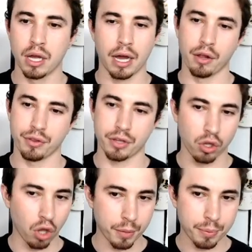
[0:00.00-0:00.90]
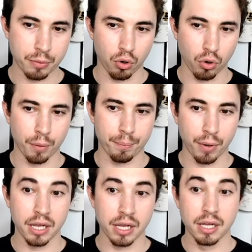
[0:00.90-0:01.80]
I don't think a lot of people are,
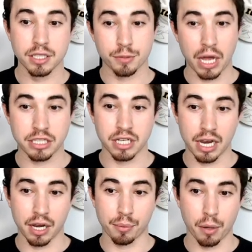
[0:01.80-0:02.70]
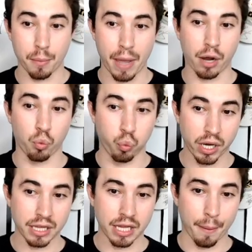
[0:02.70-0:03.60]
but Sebastian ended up coming back,
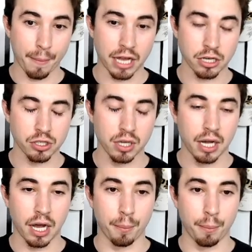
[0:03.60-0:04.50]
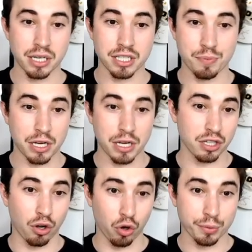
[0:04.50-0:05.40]
winning that match, uh, but Spencer
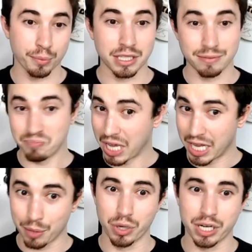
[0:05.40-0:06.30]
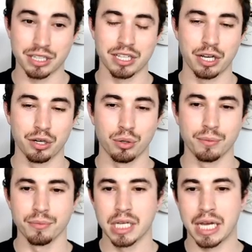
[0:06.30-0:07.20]
Lee ultimately ended up winning the title.
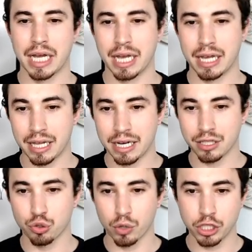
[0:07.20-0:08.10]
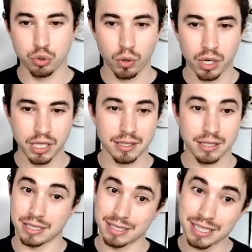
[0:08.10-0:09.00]
And then in 2020,
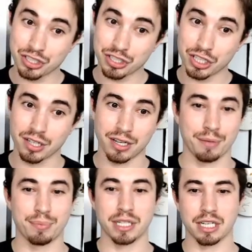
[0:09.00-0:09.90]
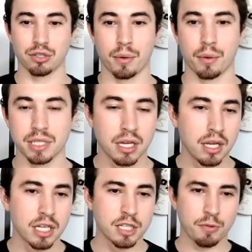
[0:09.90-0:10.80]
that's this year at Big Ten tournaments,
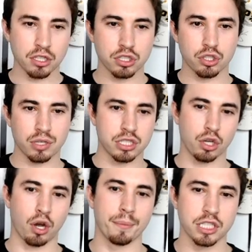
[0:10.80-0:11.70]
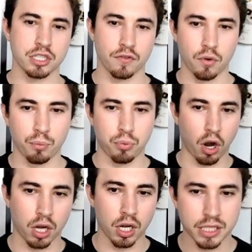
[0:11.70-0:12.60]
Spencer Lee is going to see competition from
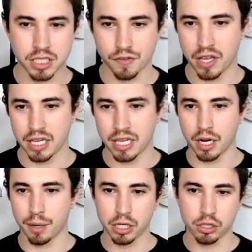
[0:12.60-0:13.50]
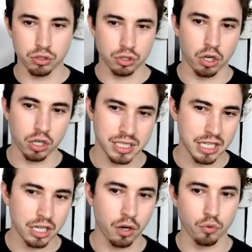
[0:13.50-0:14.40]
Brock Hudkins of Indiana, Michael
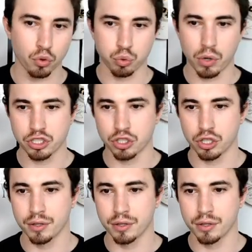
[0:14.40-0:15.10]
DeAugustino of Northwestern,